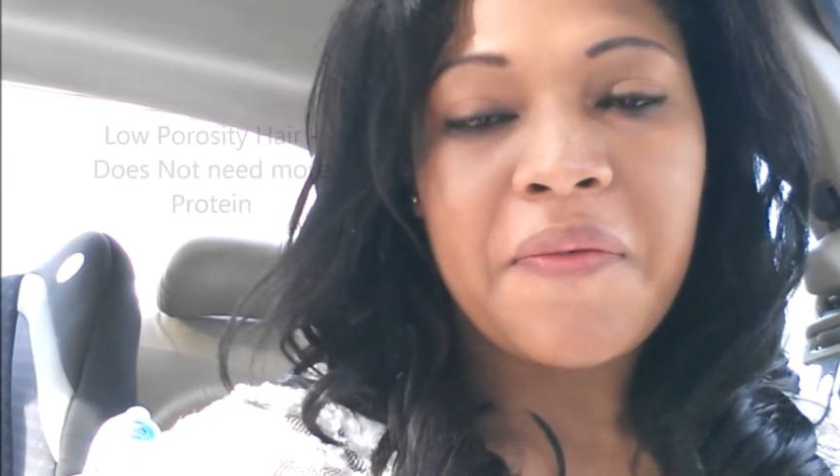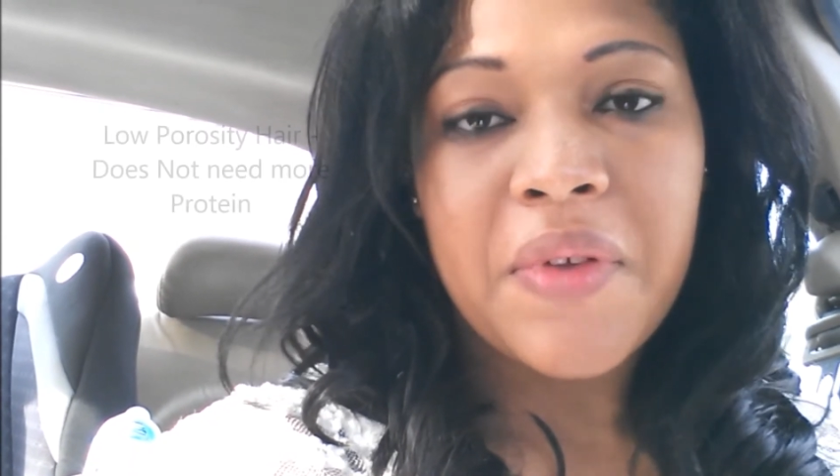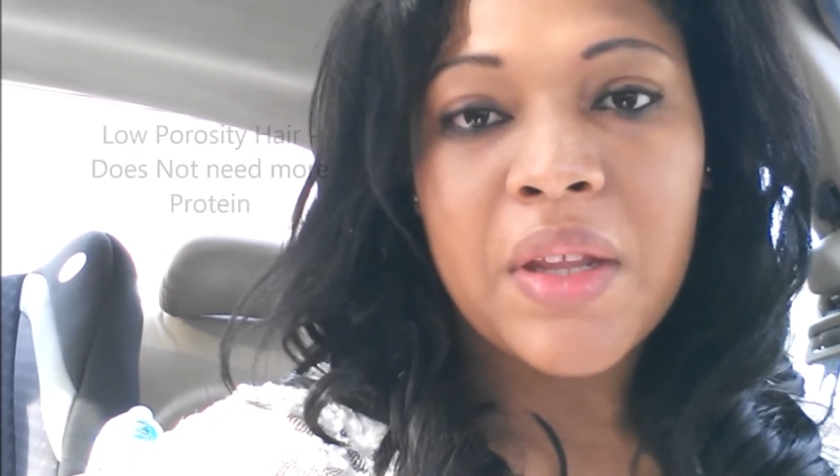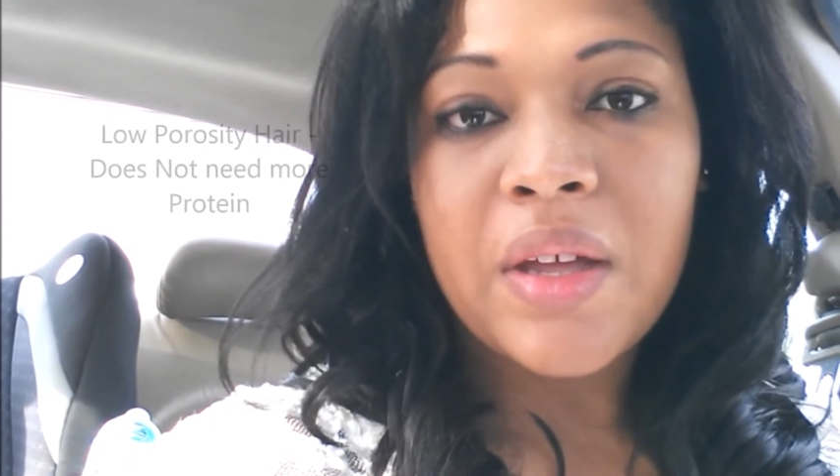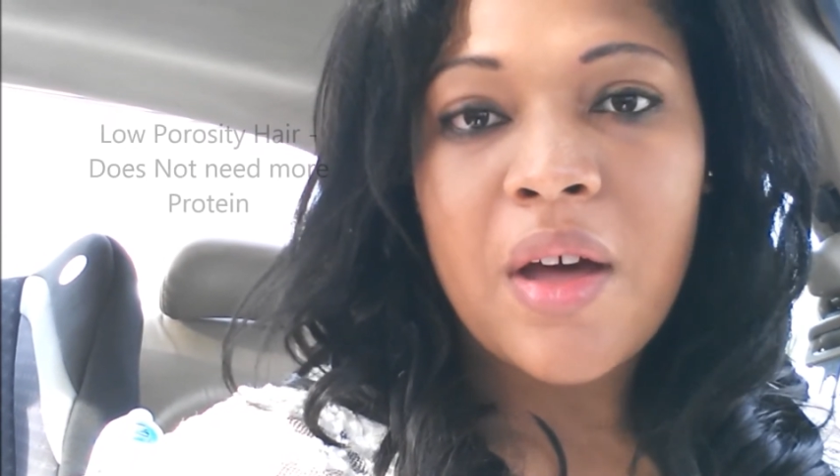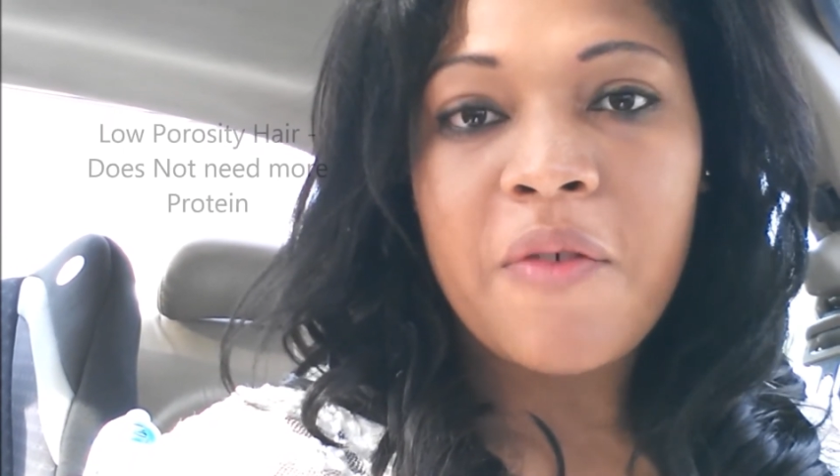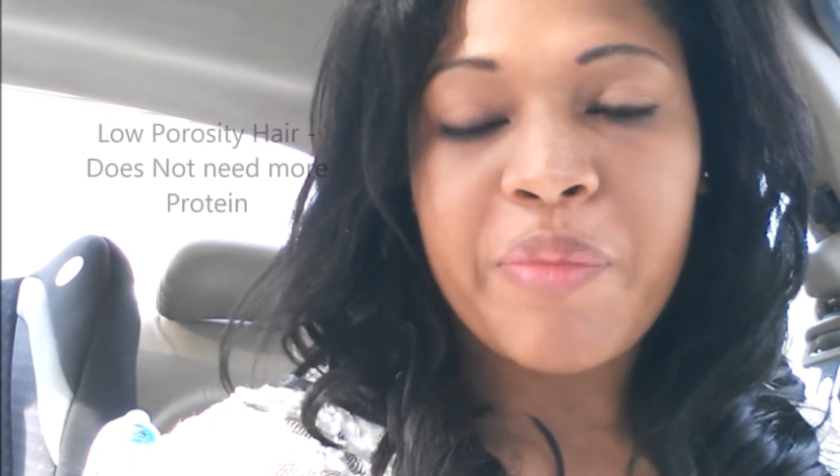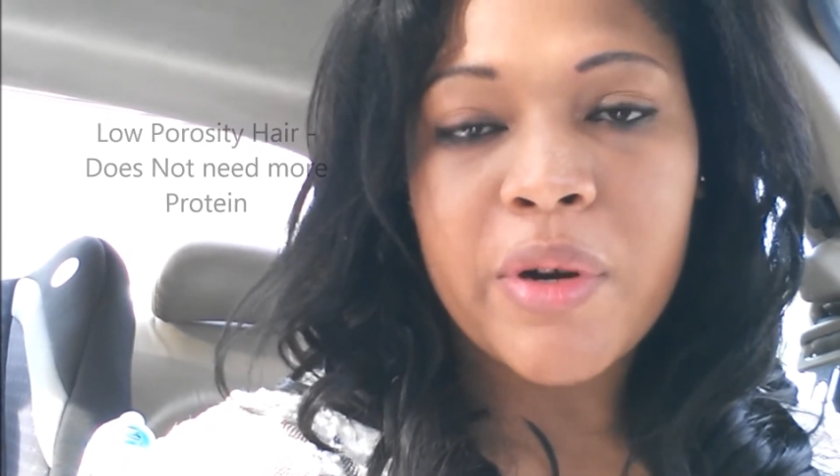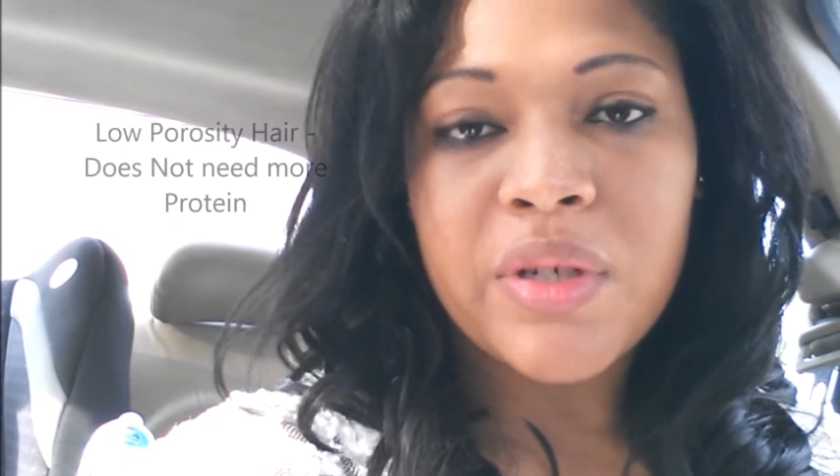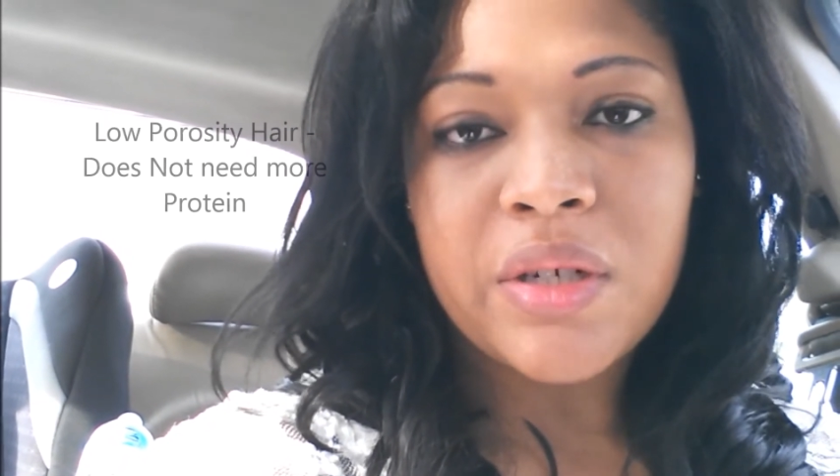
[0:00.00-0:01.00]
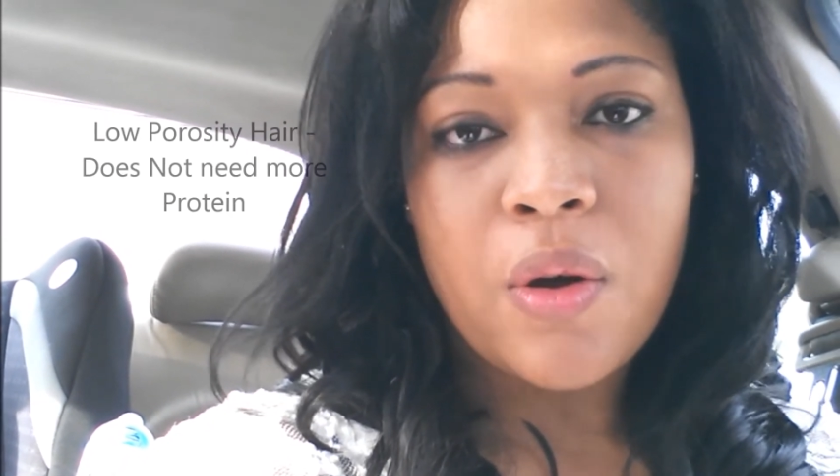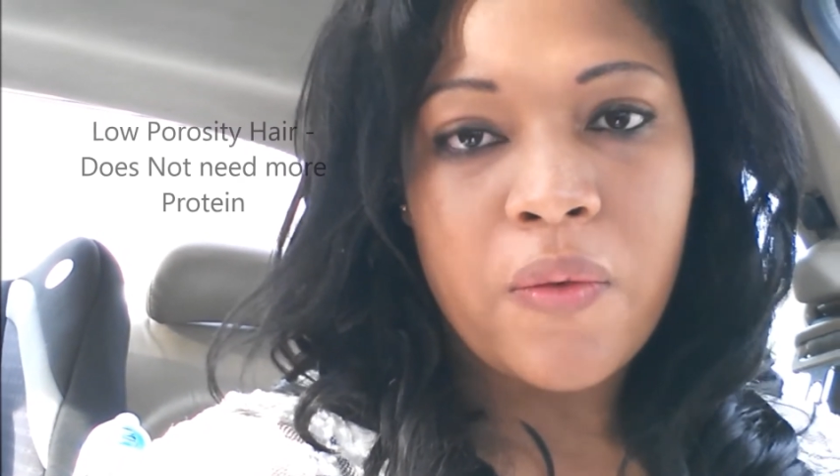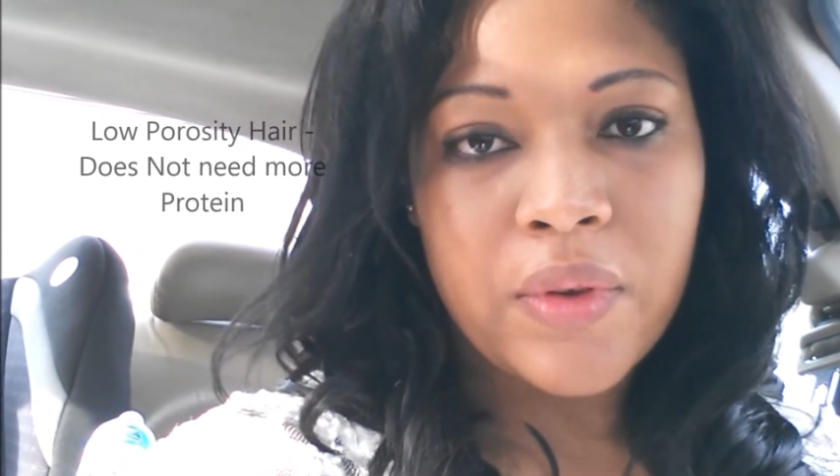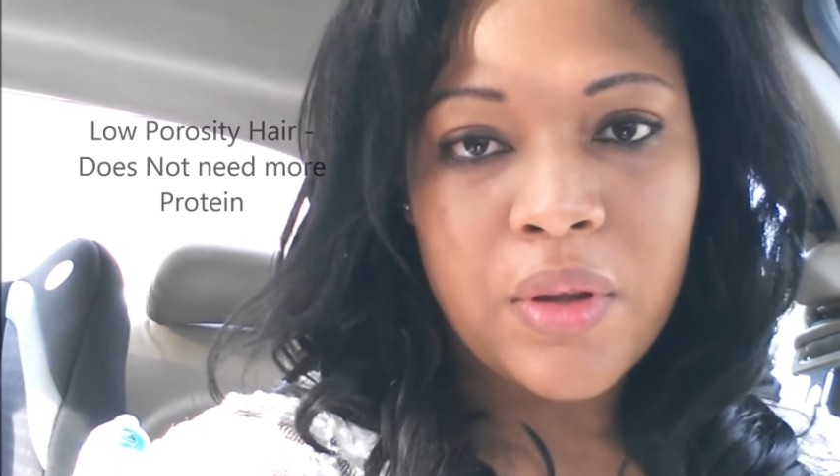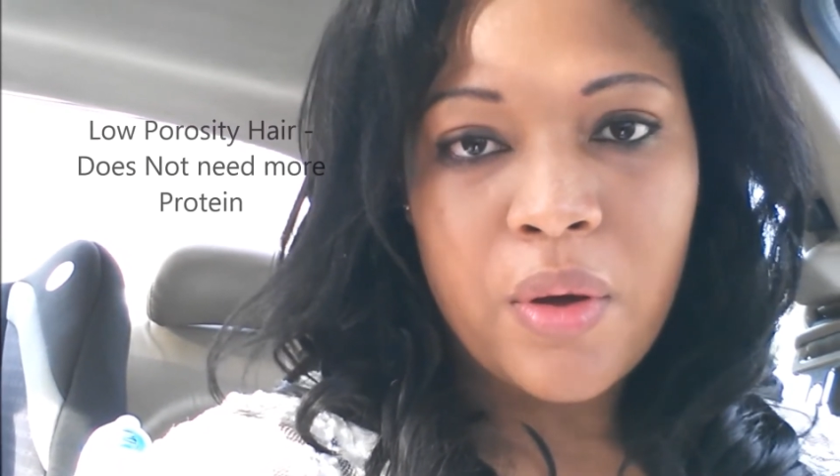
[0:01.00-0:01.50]
feeling of protein
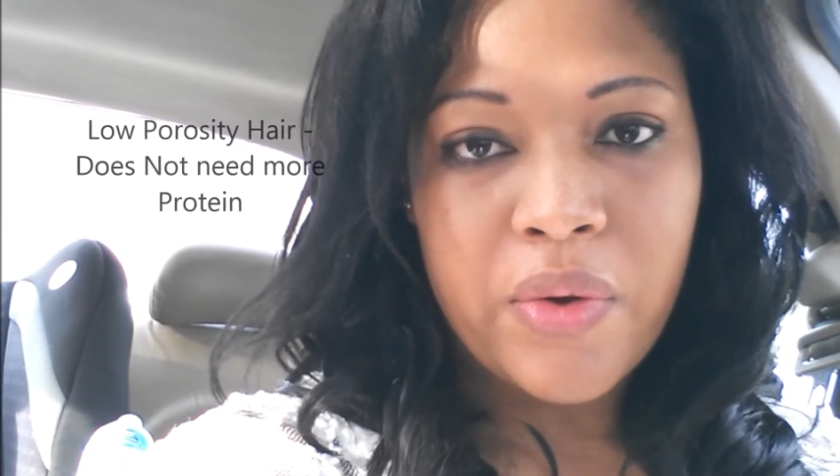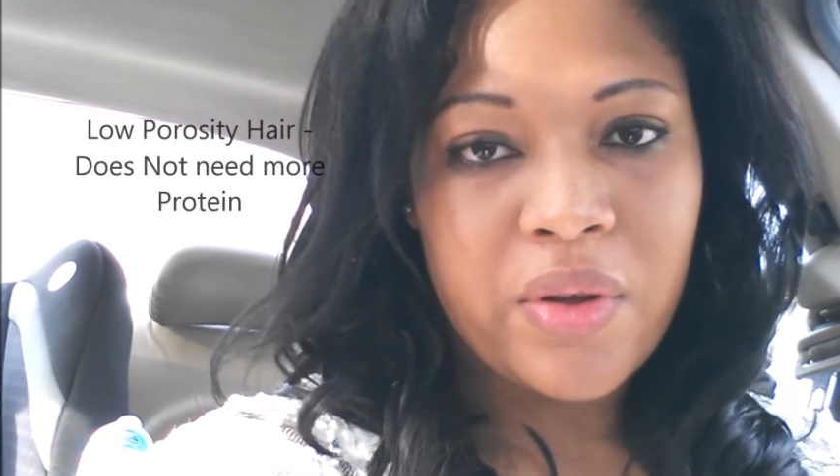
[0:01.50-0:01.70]
overload,